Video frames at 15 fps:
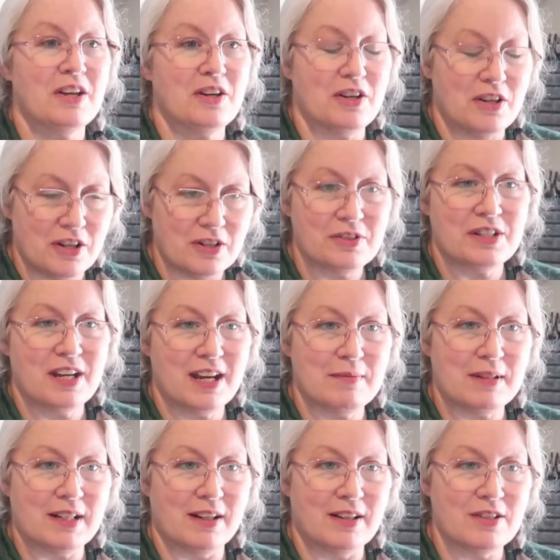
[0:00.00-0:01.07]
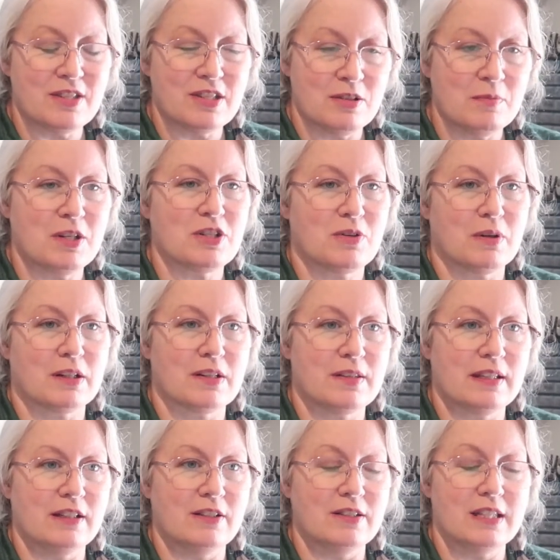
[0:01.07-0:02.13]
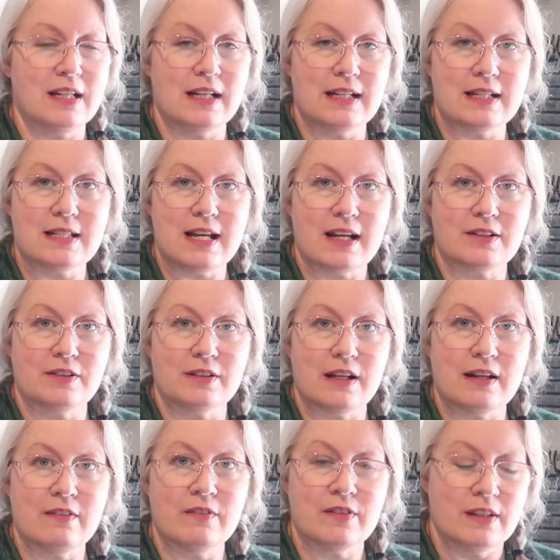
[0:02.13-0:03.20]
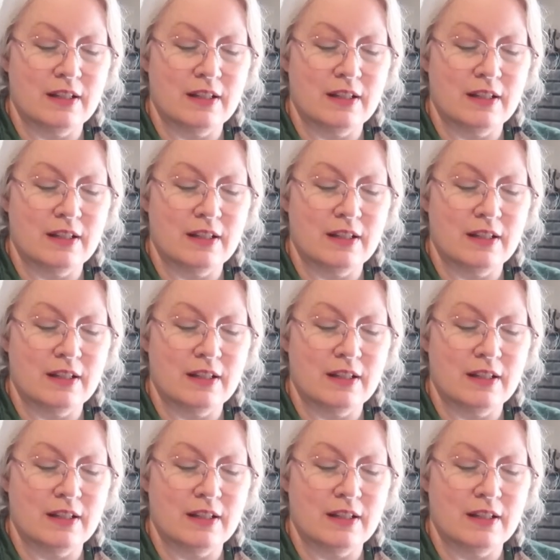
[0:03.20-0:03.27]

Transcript: no time at all, so much quicker than using an X-Acto knife.